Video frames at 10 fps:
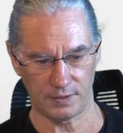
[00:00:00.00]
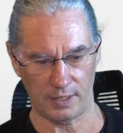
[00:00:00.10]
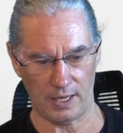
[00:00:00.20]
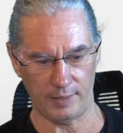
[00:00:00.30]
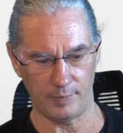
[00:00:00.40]

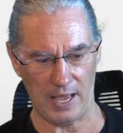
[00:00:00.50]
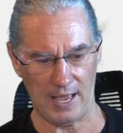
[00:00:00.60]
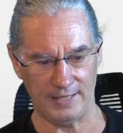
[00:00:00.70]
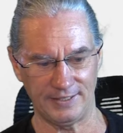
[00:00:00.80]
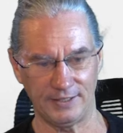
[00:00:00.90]
I'm
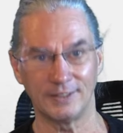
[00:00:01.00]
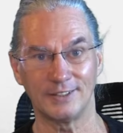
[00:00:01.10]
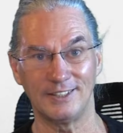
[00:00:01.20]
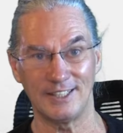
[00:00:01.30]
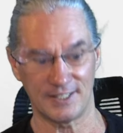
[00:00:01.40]
adding
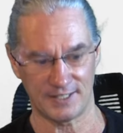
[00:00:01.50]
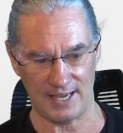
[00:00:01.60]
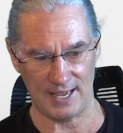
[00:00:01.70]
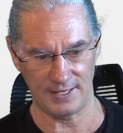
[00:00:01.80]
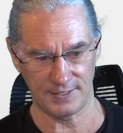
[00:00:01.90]
this
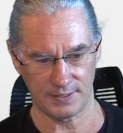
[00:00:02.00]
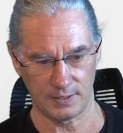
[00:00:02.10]
task.